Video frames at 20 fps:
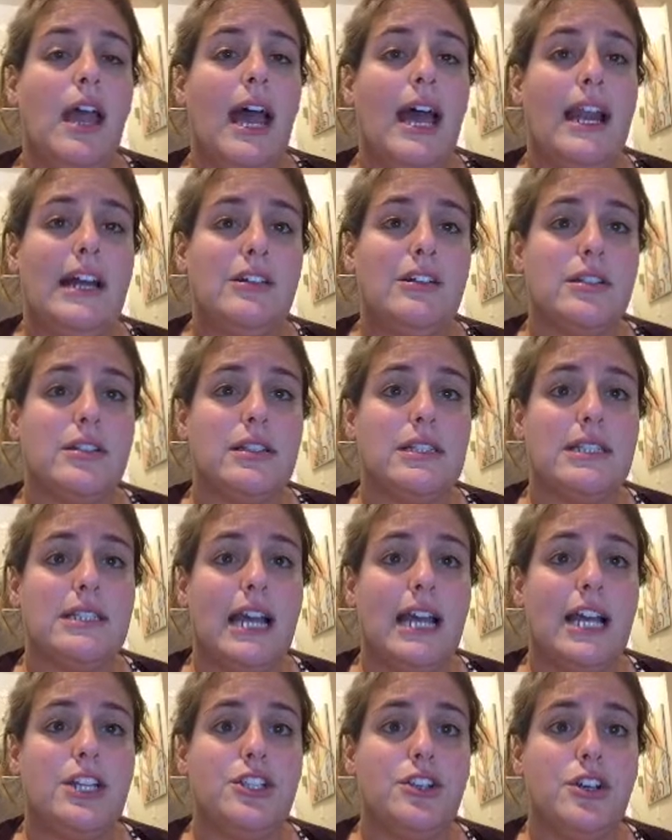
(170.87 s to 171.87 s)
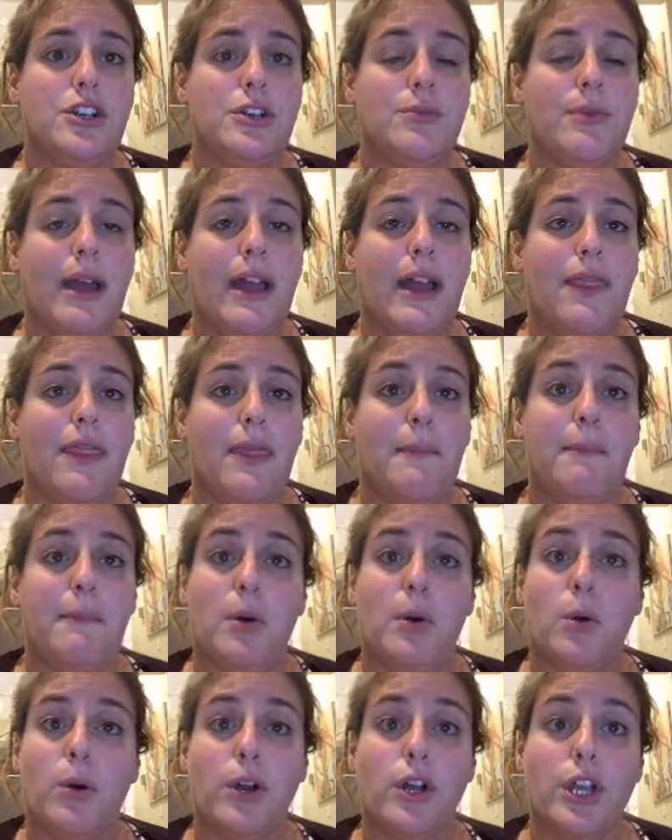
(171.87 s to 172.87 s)
and out to the side you could write, "The
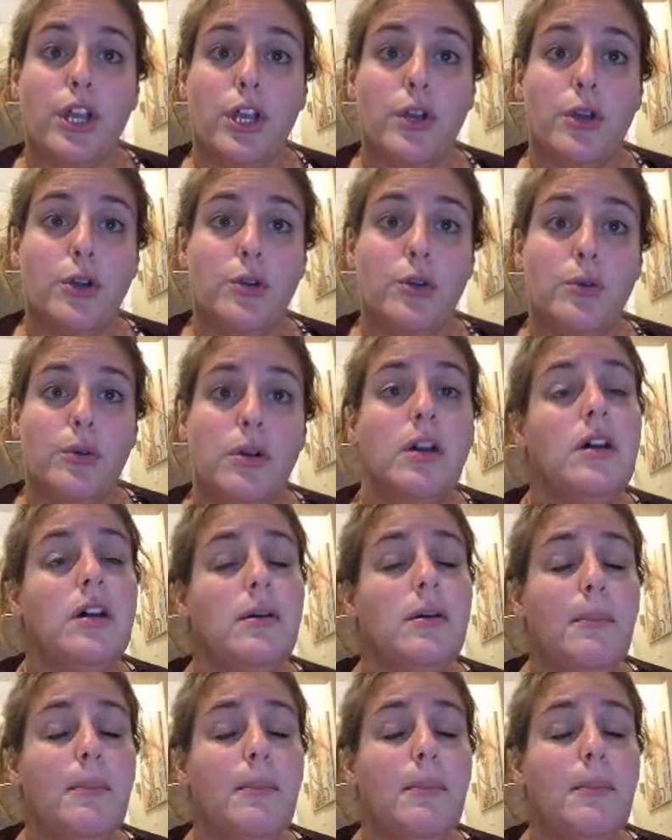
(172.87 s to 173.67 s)
more you